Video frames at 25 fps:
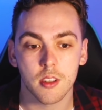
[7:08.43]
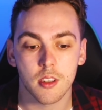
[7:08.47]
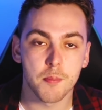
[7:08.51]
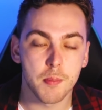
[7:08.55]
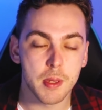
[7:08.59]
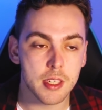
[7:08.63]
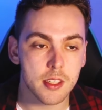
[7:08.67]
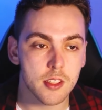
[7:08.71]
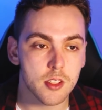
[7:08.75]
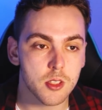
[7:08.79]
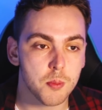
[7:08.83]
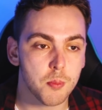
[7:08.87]
The
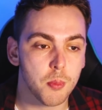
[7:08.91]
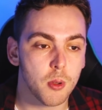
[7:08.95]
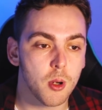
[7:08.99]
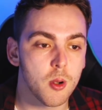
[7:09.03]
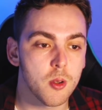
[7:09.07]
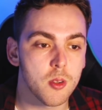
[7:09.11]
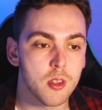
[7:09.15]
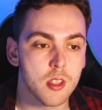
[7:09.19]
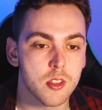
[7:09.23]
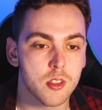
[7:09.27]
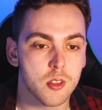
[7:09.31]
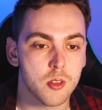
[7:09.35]
biggest
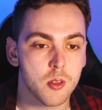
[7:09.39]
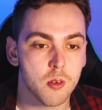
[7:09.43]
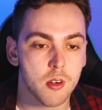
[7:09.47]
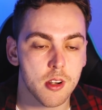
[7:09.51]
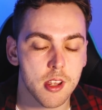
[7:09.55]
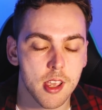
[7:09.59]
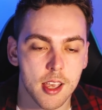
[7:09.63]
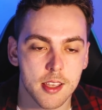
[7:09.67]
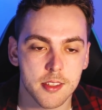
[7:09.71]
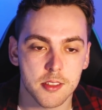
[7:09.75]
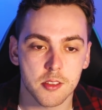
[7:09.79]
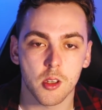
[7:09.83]
pro this
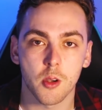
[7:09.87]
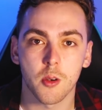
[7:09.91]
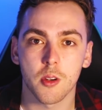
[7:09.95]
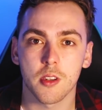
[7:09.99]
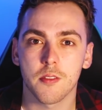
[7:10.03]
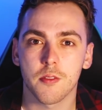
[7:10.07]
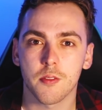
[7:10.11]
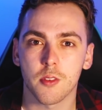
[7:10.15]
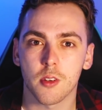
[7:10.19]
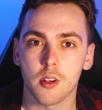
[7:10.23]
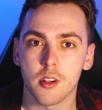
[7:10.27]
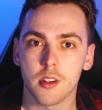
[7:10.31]
story has
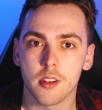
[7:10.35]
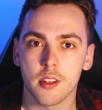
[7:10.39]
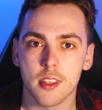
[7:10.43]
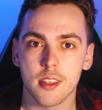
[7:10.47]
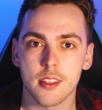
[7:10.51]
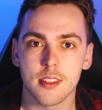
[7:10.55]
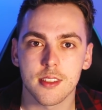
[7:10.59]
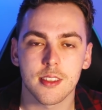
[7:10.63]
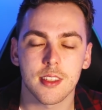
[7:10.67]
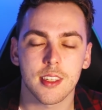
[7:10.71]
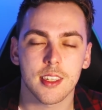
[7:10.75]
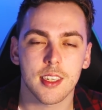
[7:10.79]
going for it
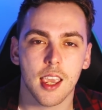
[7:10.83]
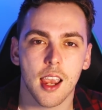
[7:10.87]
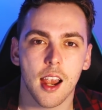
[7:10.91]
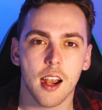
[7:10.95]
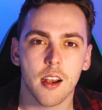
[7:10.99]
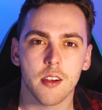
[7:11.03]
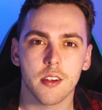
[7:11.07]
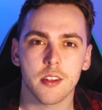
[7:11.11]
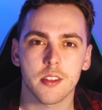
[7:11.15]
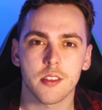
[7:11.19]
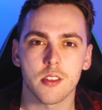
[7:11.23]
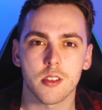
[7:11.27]
is the
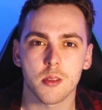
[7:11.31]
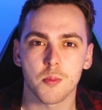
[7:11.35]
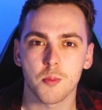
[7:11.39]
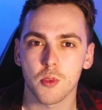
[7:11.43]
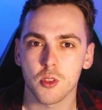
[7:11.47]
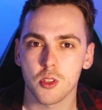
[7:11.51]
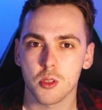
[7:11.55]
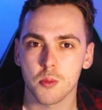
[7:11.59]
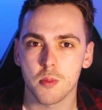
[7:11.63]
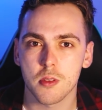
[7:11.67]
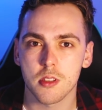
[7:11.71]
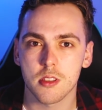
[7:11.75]
characters,
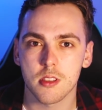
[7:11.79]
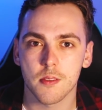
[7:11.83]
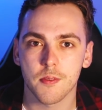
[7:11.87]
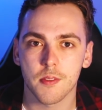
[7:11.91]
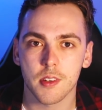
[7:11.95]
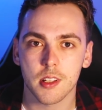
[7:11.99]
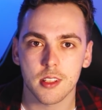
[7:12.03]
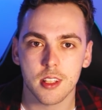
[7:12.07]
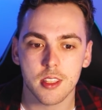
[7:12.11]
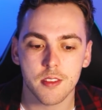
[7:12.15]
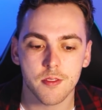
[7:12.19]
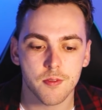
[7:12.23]
more
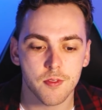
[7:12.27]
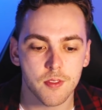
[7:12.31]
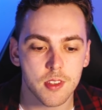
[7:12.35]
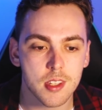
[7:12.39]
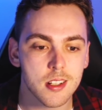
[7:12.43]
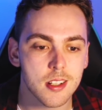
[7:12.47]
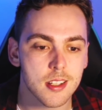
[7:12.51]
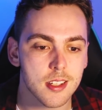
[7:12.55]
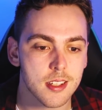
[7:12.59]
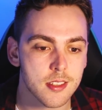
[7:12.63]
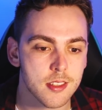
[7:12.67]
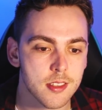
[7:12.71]
specifically
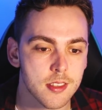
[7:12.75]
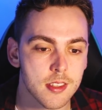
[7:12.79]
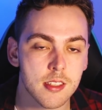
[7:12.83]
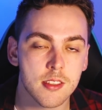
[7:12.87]
Felix.